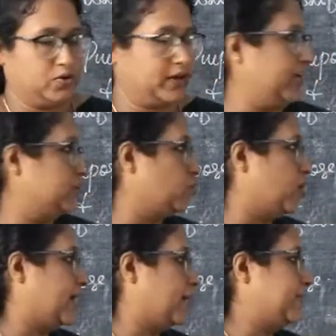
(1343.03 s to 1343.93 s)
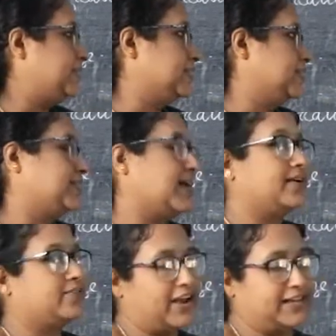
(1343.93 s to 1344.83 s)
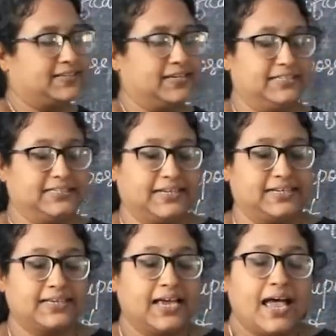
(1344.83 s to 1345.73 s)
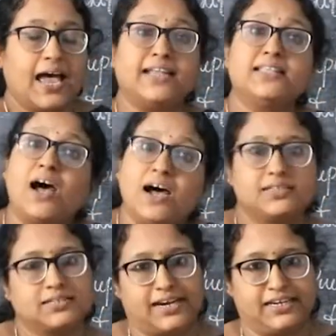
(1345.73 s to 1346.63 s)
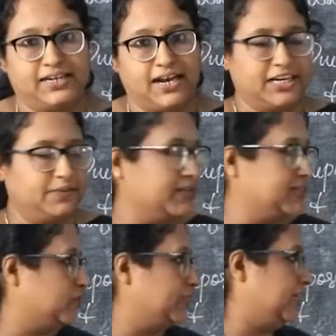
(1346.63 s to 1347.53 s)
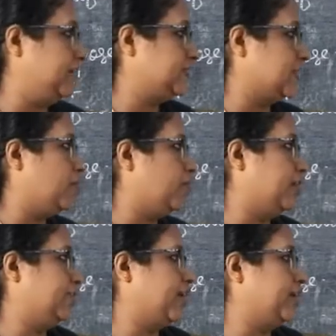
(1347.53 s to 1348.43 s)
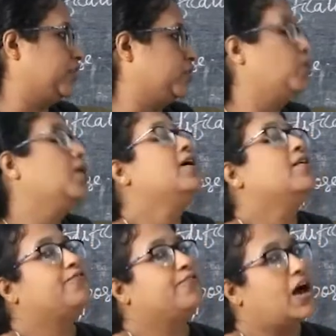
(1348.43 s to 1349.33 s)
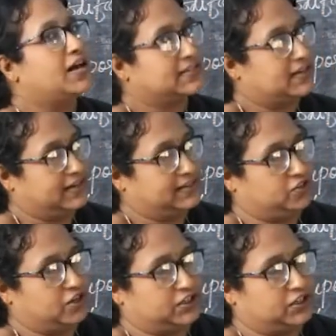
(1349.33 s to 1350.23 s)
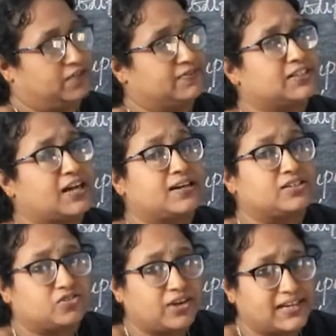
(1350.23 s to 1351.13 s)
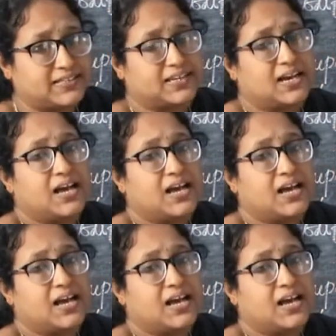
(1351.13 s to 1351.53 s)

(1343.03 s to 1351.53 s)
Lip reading: Okay, so what happens, this attracts the insects and the other tiny animals. So leaves are modified into flask-like structure which attracts